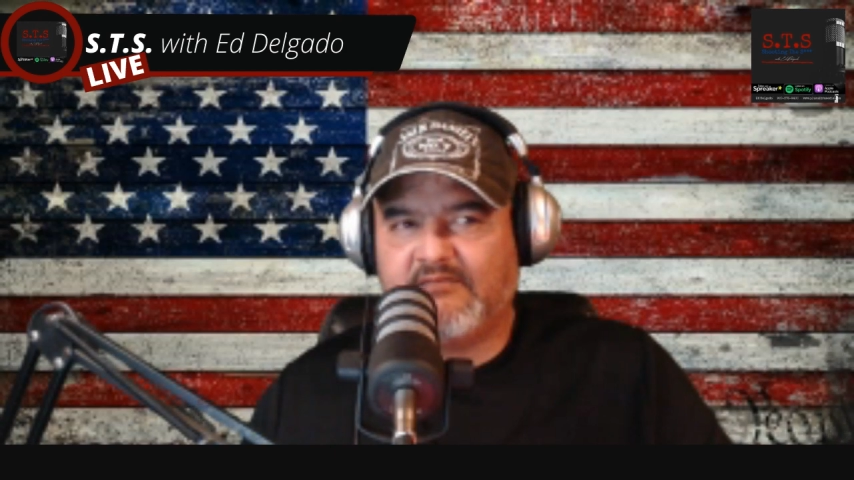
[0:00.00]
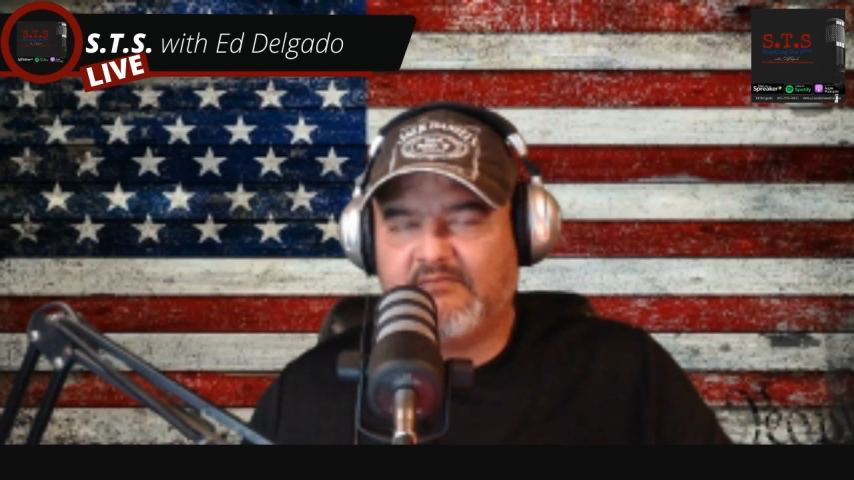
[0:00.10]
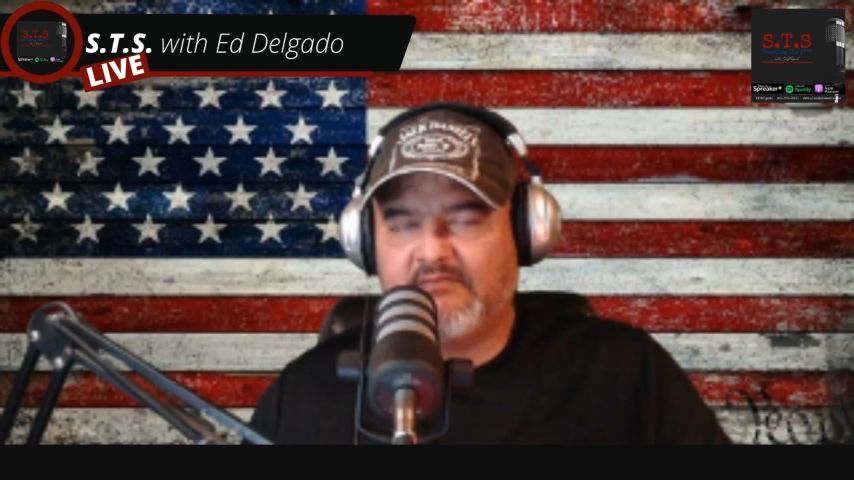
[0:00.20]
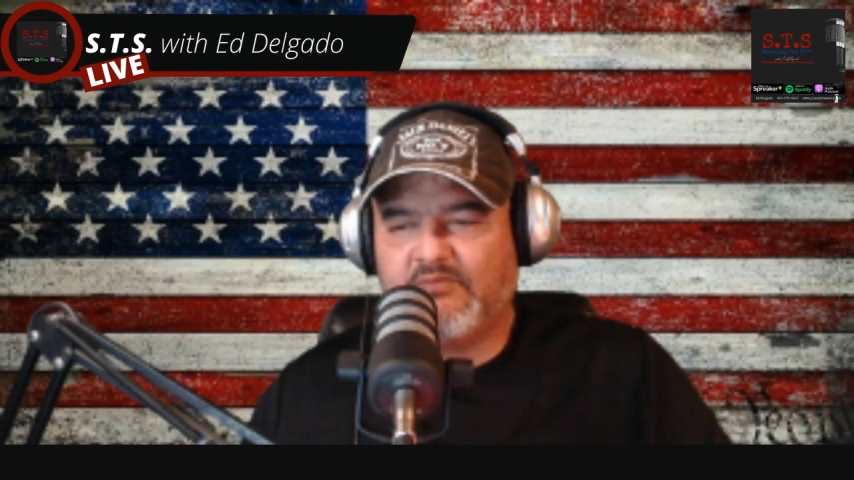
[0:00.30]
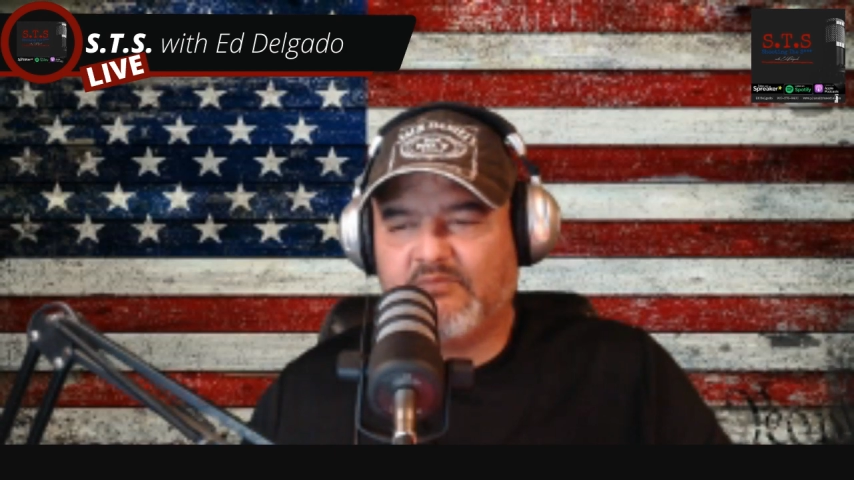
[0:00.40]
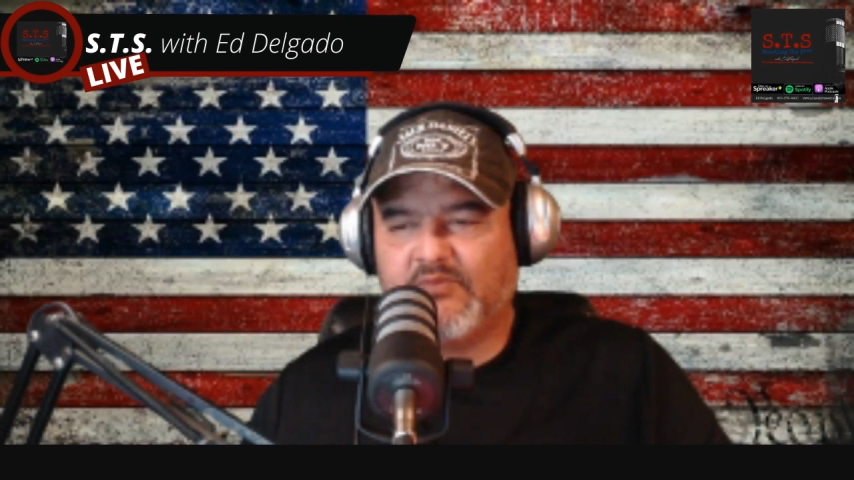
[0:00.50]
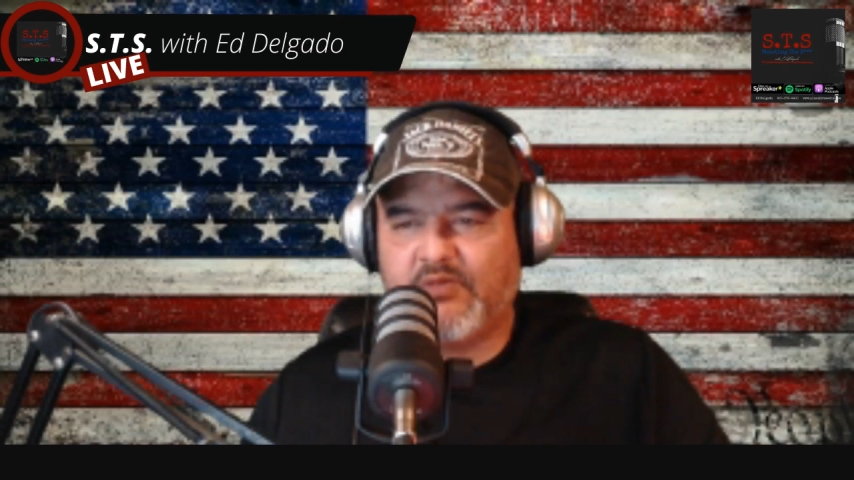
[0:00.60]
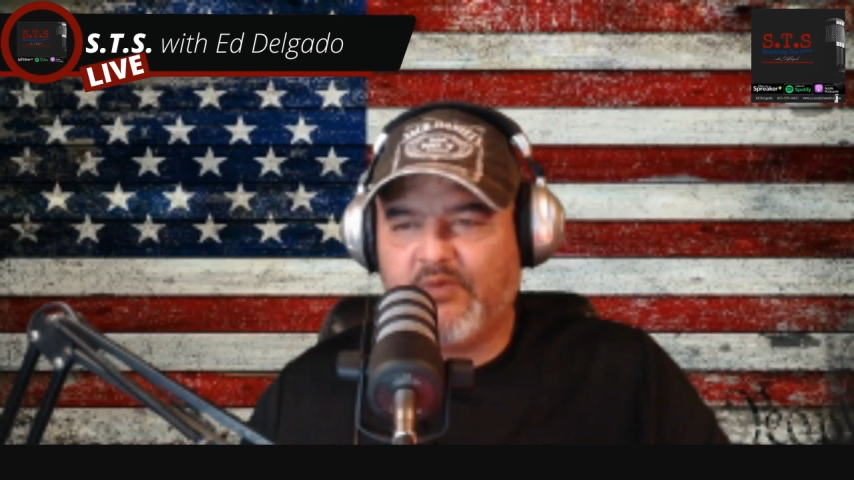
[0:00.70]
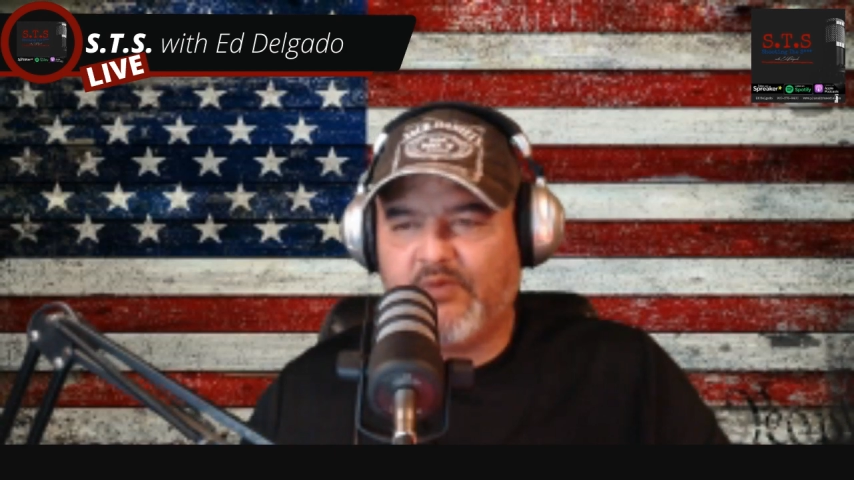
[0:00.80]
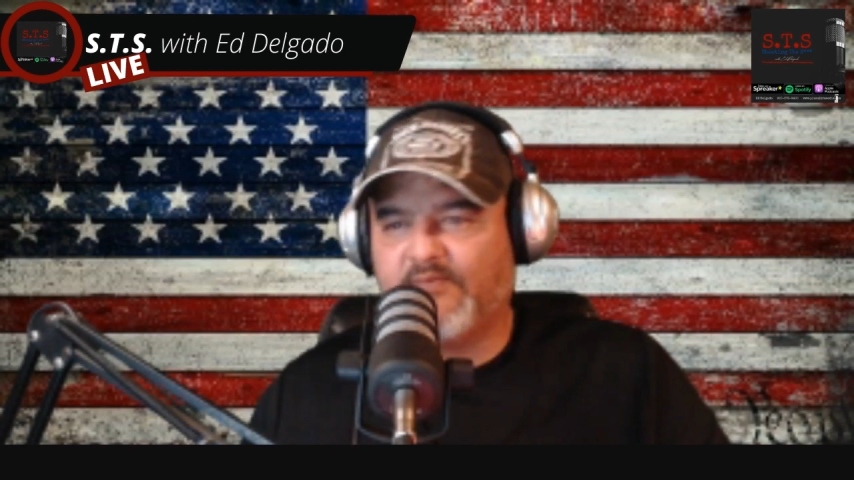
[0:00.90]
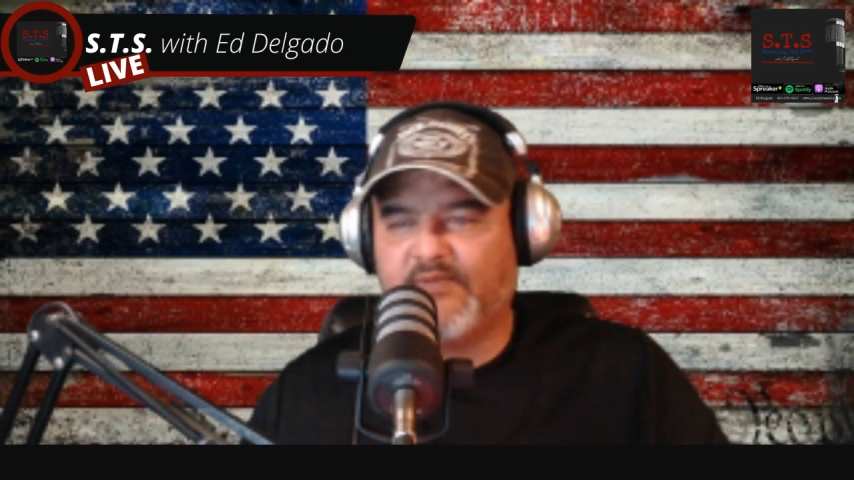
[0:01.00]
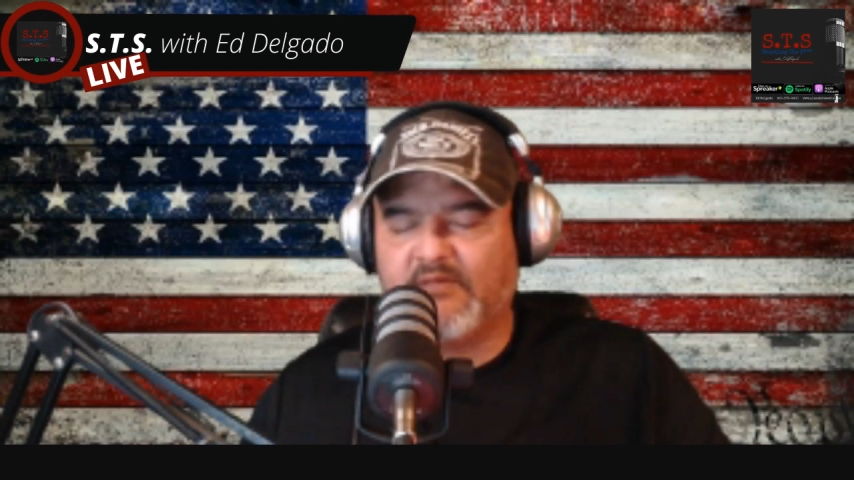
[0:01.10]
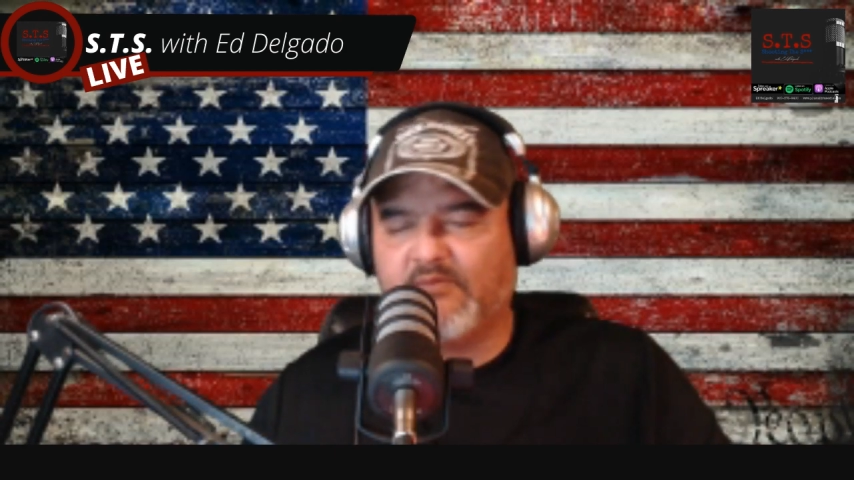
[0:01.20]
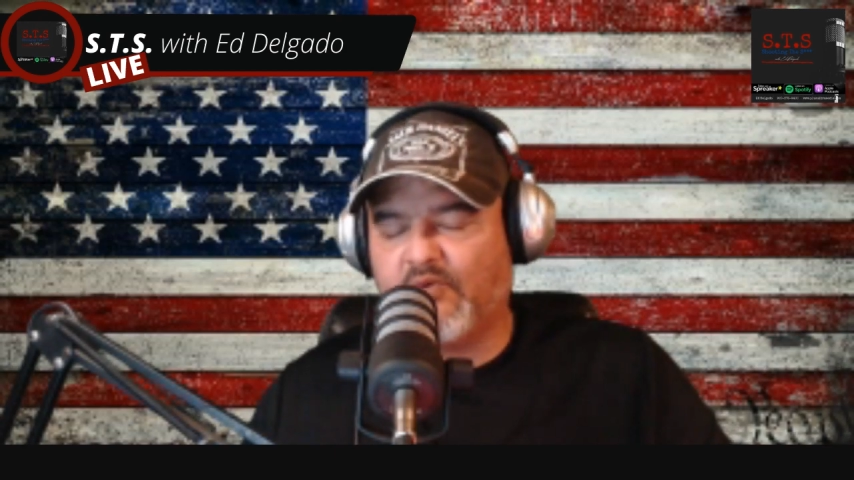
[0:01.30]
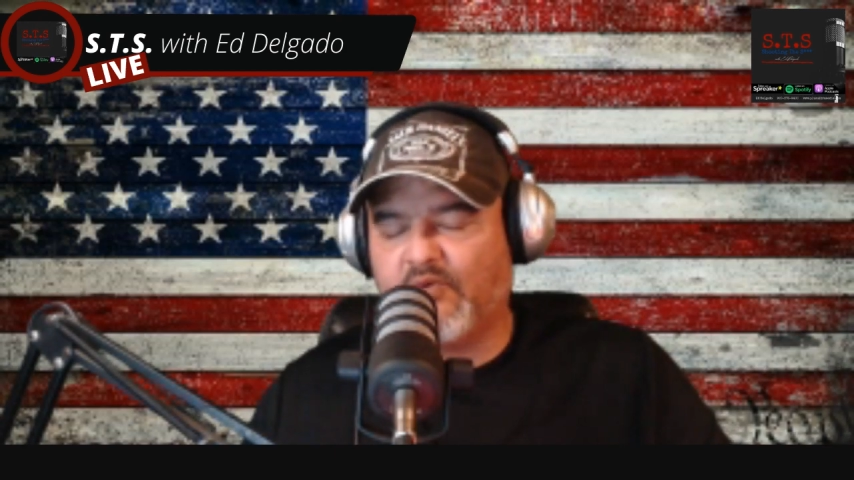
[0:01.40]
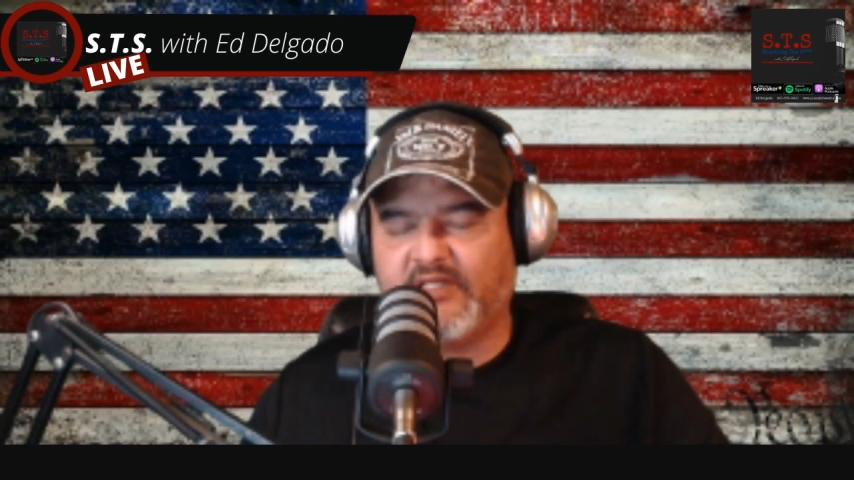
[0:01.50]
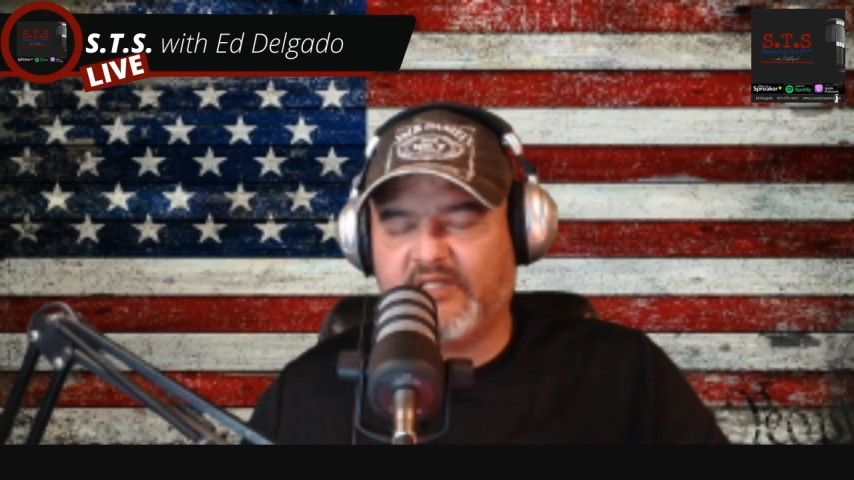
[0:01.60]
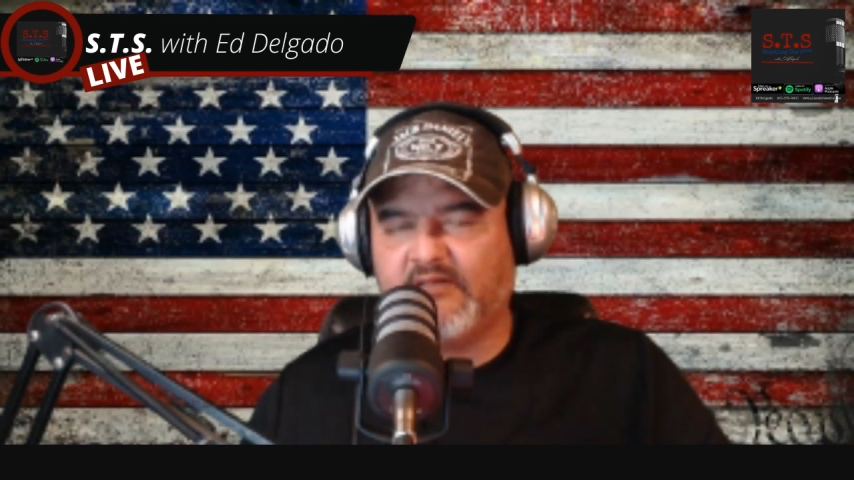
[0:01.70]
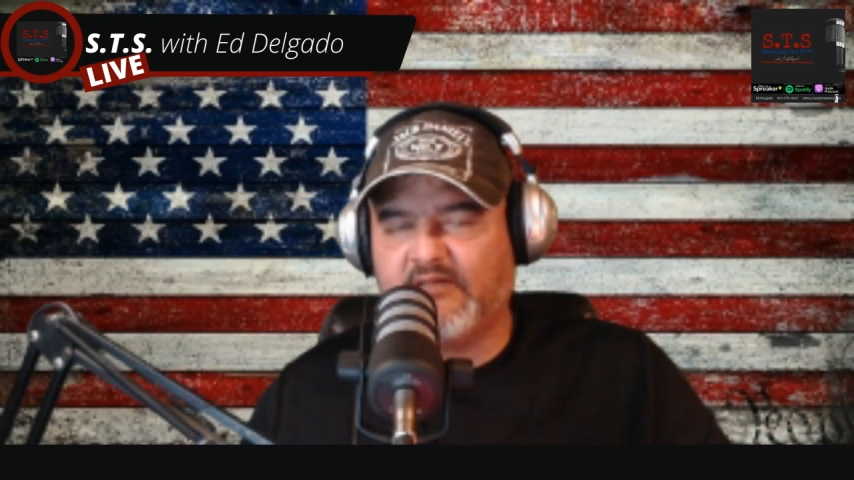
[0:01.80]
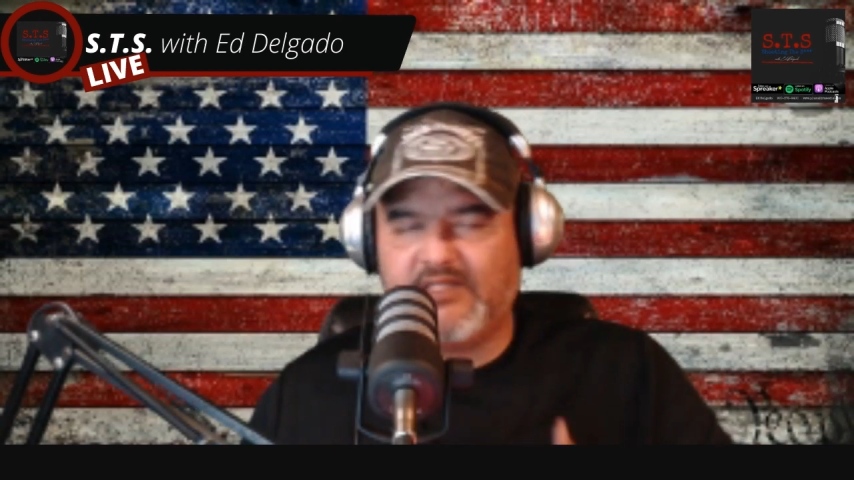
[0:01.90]
be grateful that you're waking up,
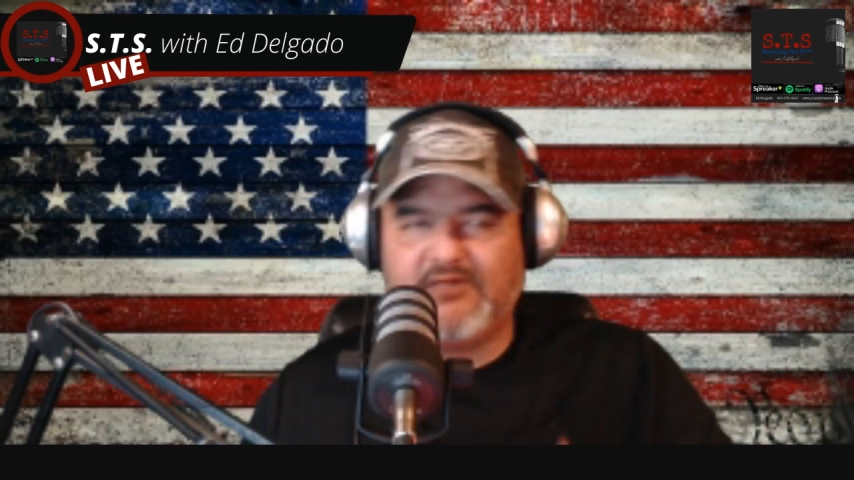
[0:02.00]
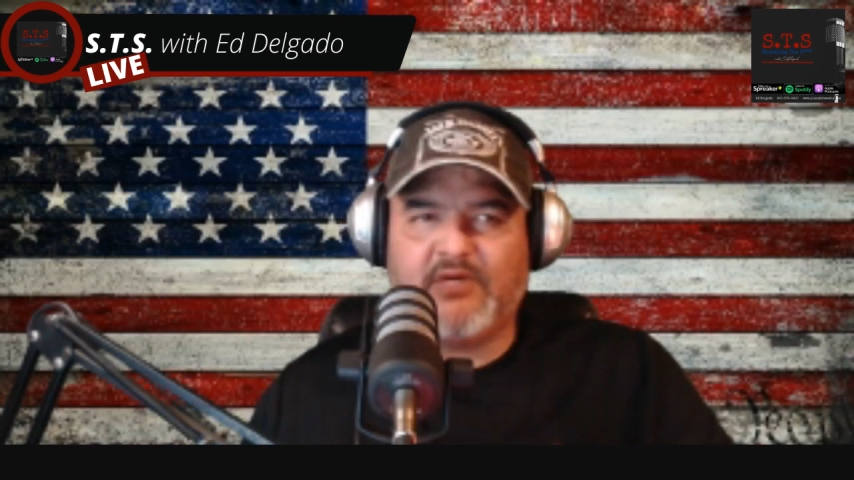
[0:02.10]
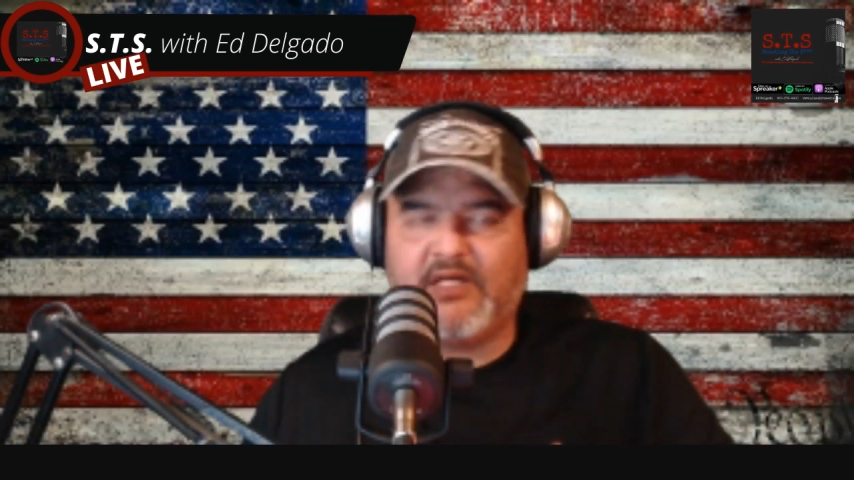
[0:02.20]
because